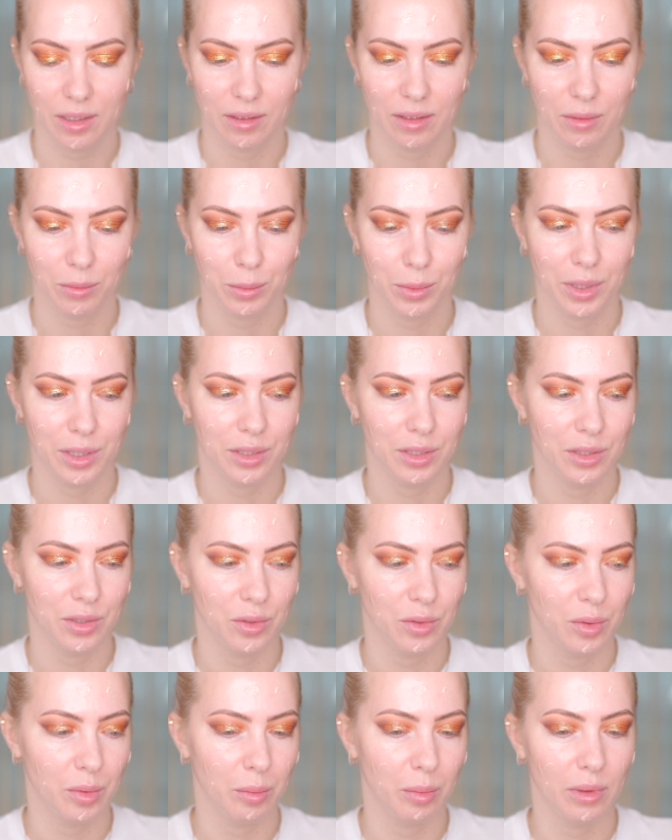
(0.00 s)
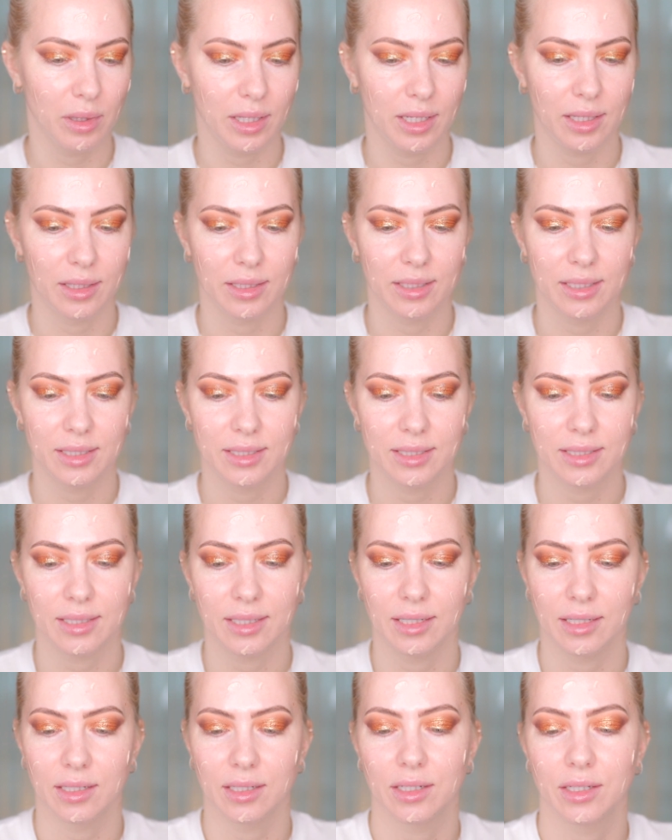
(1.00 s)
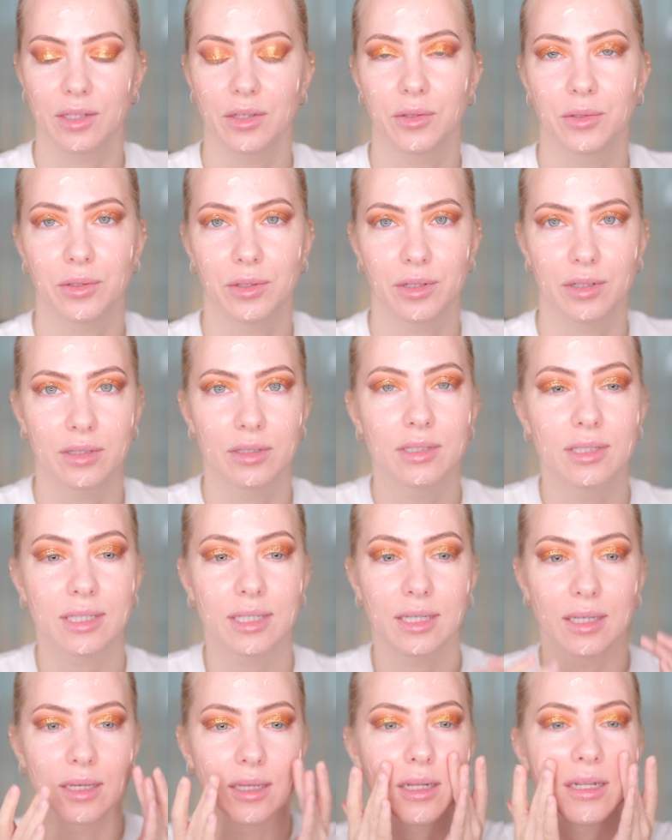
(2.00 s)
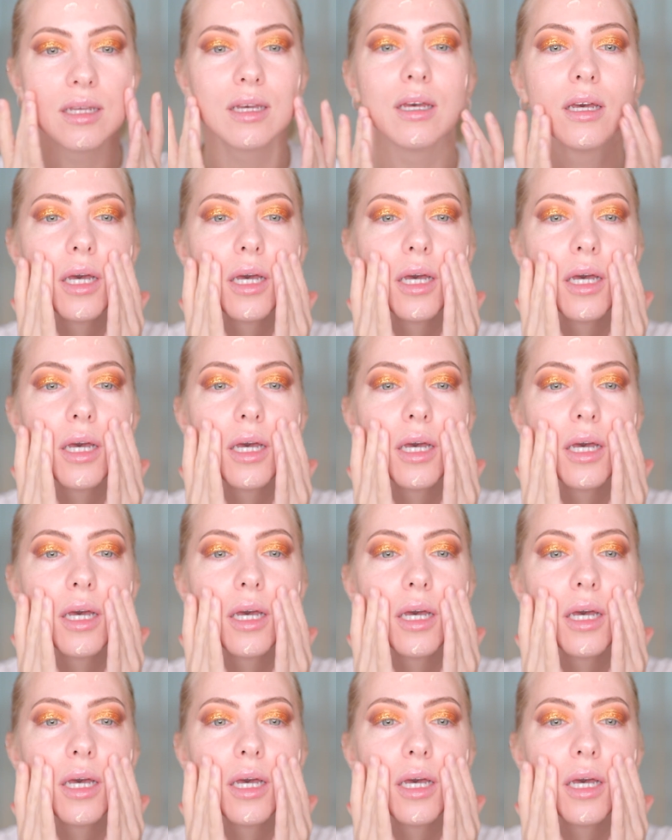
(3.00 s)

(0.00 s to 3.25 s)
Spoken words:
when you blend it in your skin,